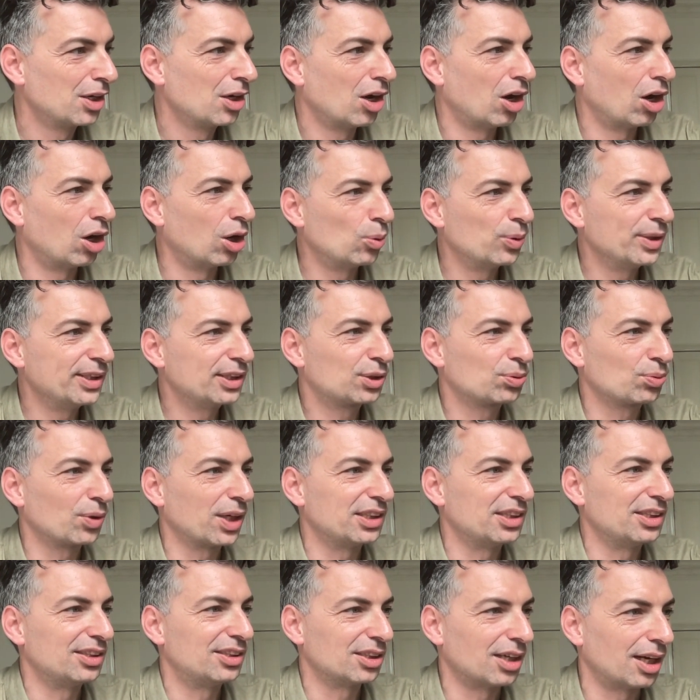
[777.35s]
Always
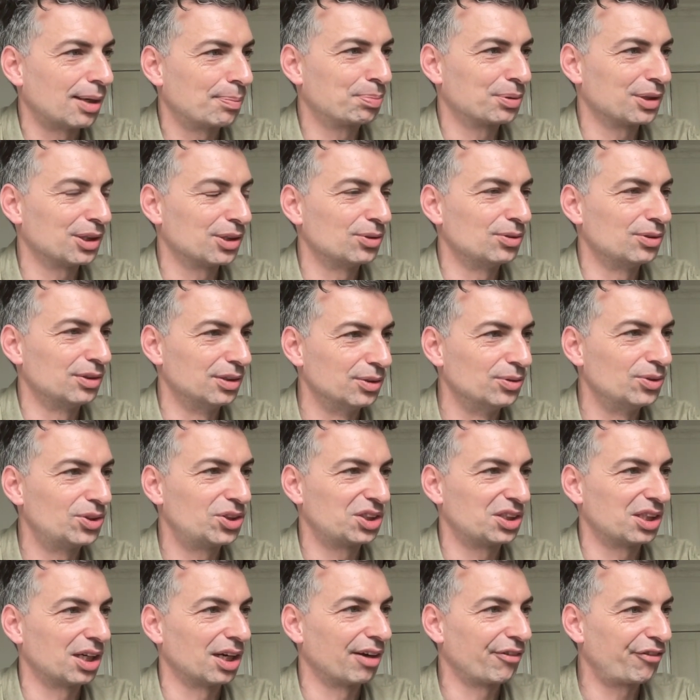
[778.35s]
ready to upload new
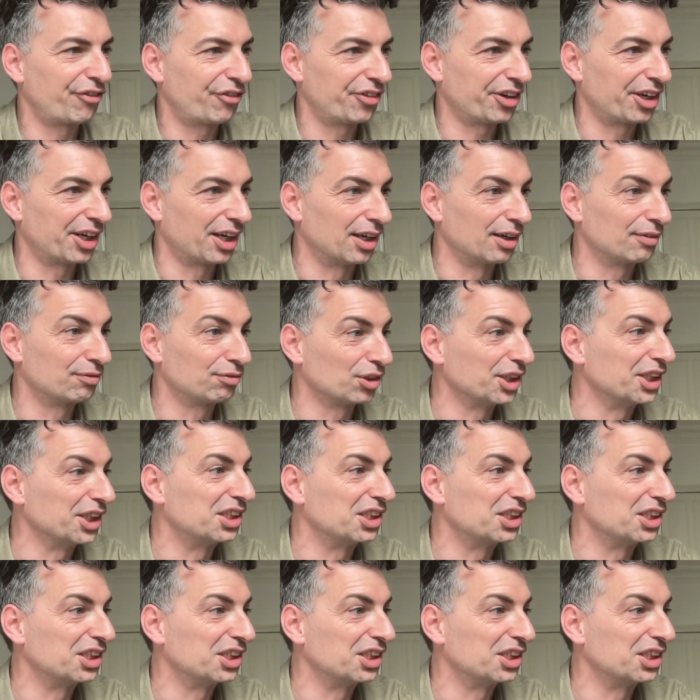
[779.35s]
stuff every